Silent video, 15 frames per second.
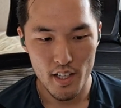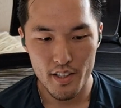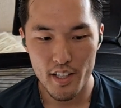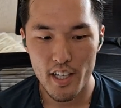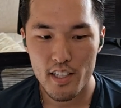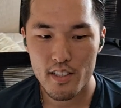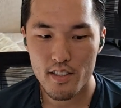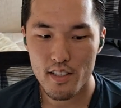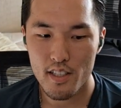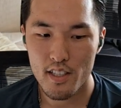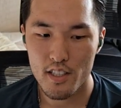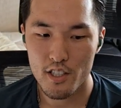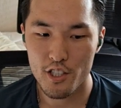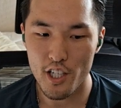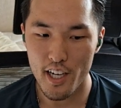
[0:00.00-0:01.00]
Next,
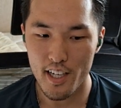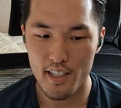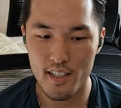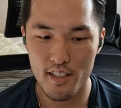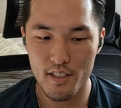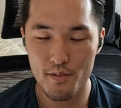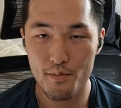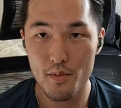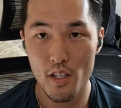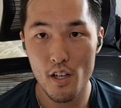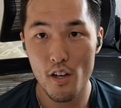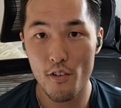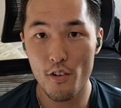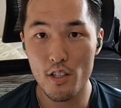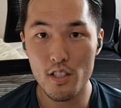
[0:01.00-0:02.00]
Jack.
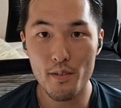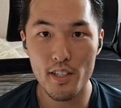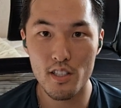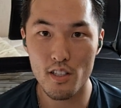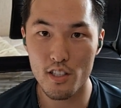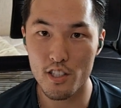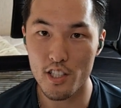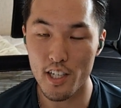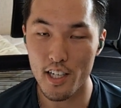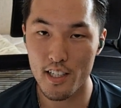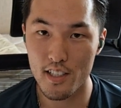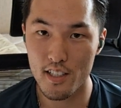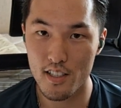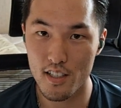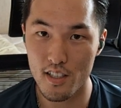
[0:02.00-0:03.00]
First time I saw
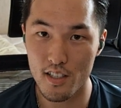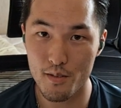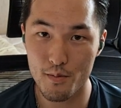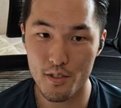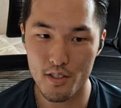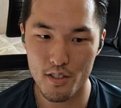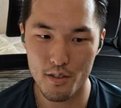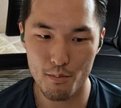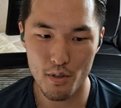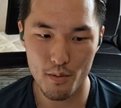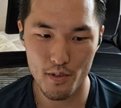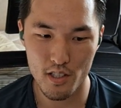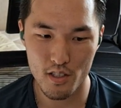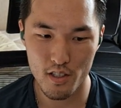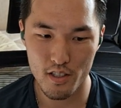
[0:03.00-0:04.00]
Jack, she
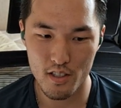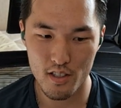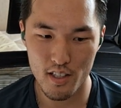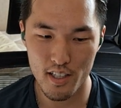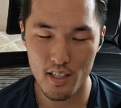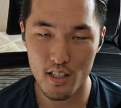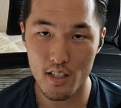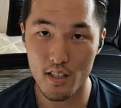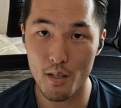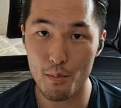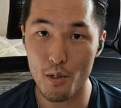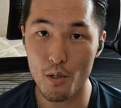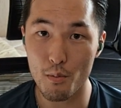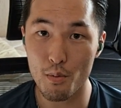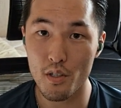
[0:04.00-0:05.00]
pretty much looked like the
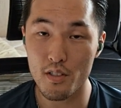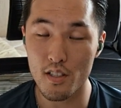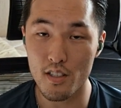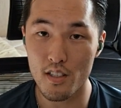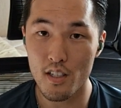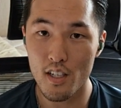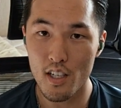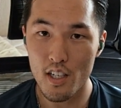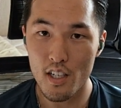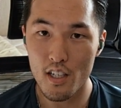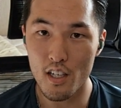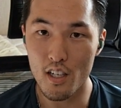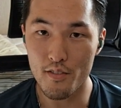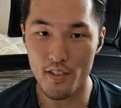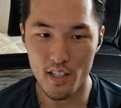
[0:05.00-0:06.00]
typical prison
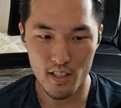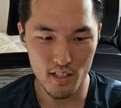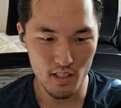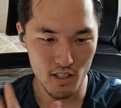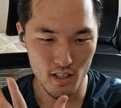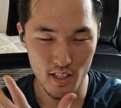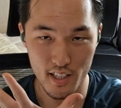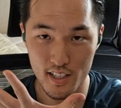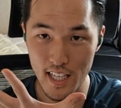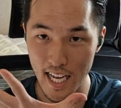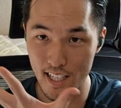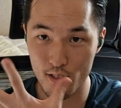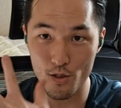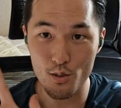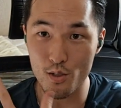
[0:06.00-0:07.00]
convict, you know, like
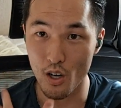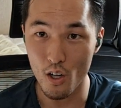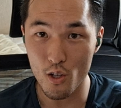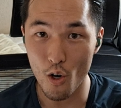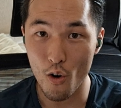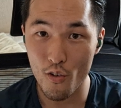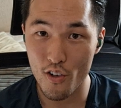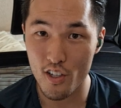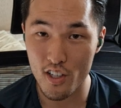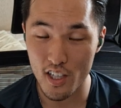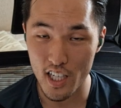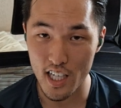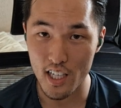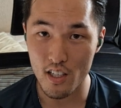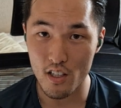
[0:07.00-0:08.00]
tattoos all over
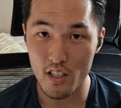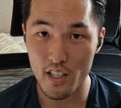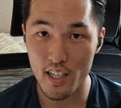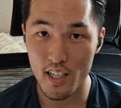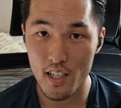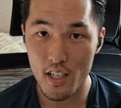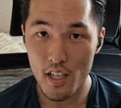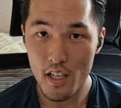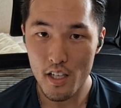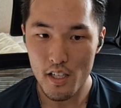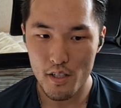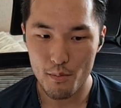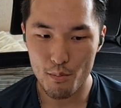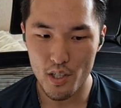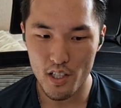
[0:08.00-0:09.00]
and all that.
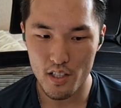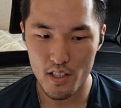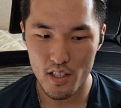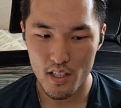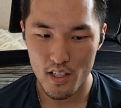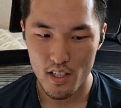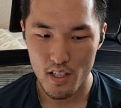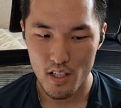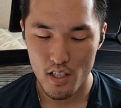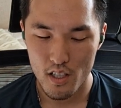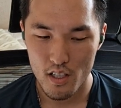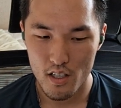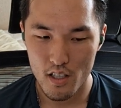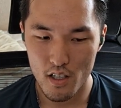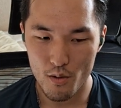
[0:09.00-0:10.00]
But
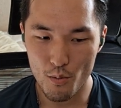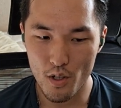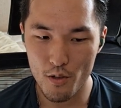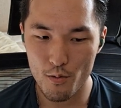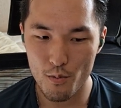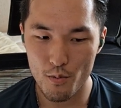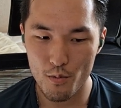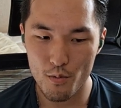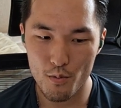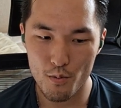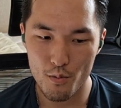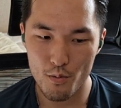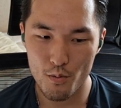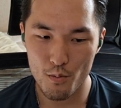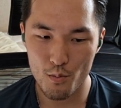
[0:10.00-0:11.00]
what
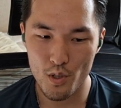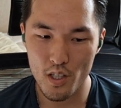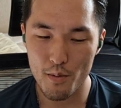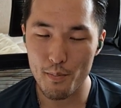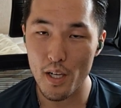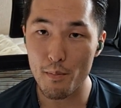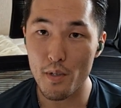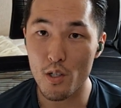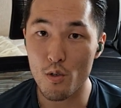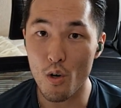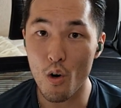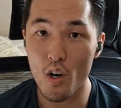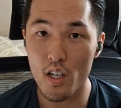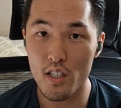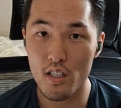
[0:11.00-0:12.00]
really made me
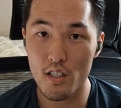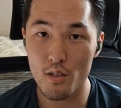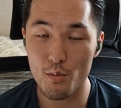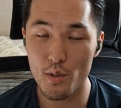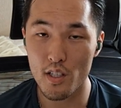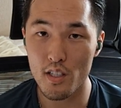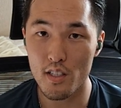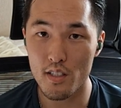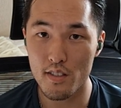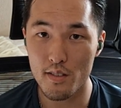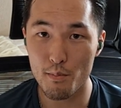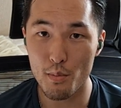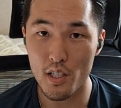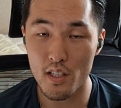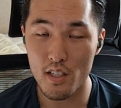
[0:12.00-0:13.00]
grow on her was
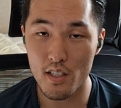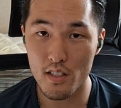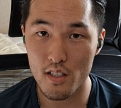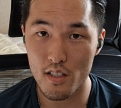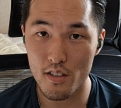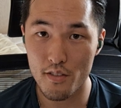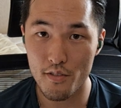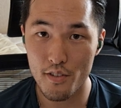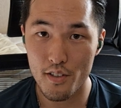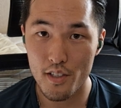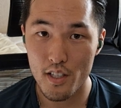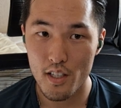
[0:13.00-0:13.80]
because of